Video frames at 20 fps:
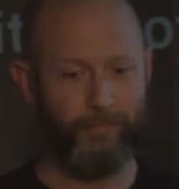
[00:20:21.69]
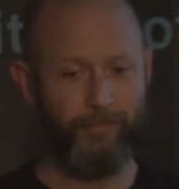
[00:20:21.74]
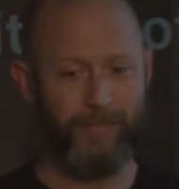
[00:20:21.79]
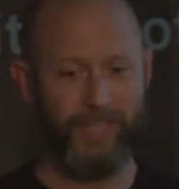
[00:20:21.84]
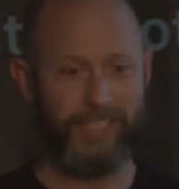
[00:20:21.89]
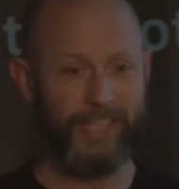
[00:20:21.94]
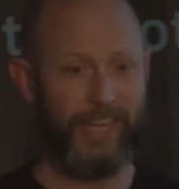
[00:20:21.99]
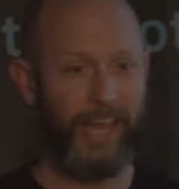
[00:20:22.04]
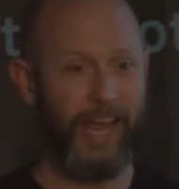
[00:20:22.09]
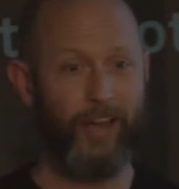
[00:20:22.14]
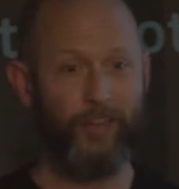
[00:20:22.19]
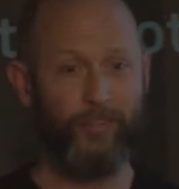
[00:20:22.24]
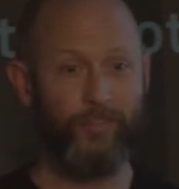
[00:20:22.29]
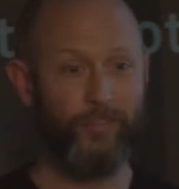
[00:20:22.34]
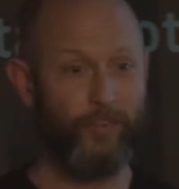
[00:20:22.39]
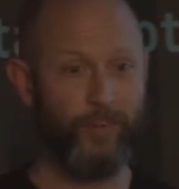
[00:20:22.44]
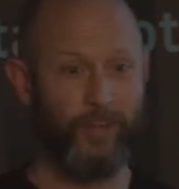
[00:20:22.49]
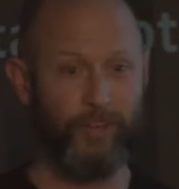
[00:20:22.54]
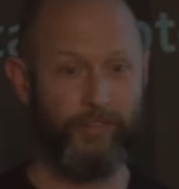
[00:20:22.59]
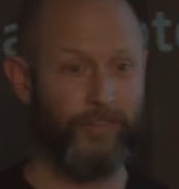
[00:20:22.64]
mezcal
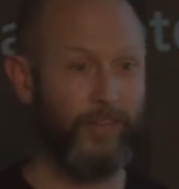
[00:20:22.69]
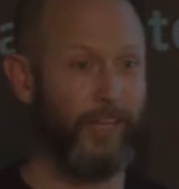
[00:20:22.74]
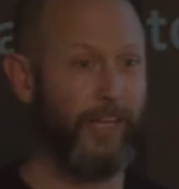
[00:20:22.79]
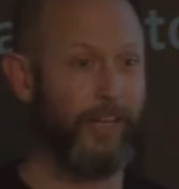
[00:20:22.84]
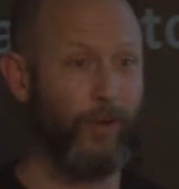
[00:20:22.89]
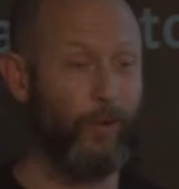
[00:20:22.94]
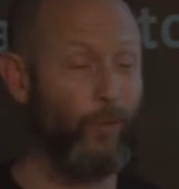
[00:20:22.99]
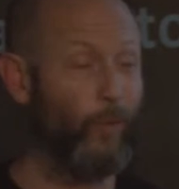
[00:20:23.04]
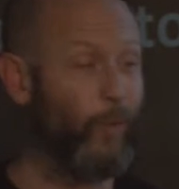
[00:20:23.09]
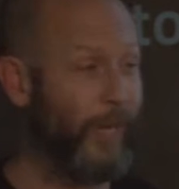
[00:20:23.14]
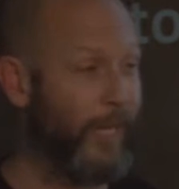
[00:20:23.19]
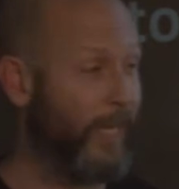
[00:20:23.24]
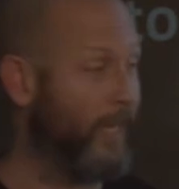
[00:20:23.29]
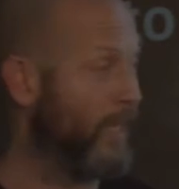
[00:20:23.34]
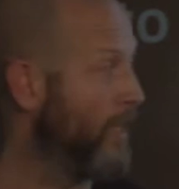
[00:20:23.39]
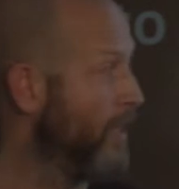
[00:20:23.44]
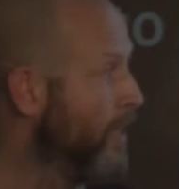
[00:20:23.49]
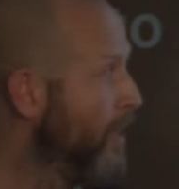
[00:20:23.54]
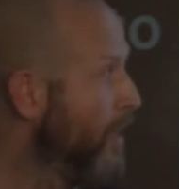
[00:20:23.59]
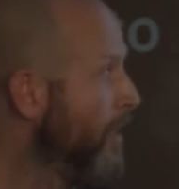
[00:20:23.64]
story for like a
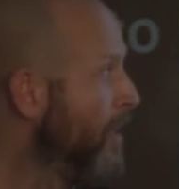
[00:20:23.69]
week.